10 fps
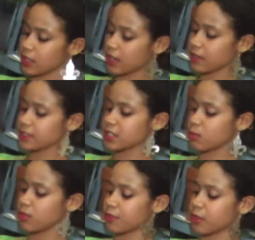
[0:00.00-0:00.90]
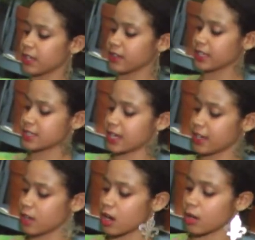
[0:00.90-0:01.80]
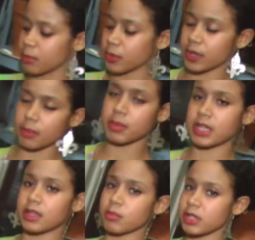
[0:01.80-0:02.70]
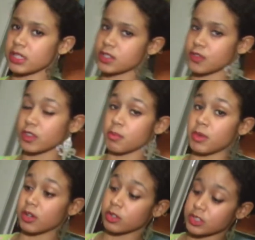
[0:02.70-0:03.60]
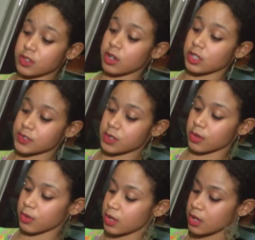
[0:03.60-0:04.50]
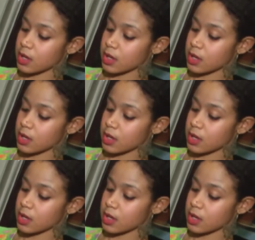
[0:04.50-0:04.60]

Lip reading: think I've said before I like to add kombu when I'm making beans for the minerals, and also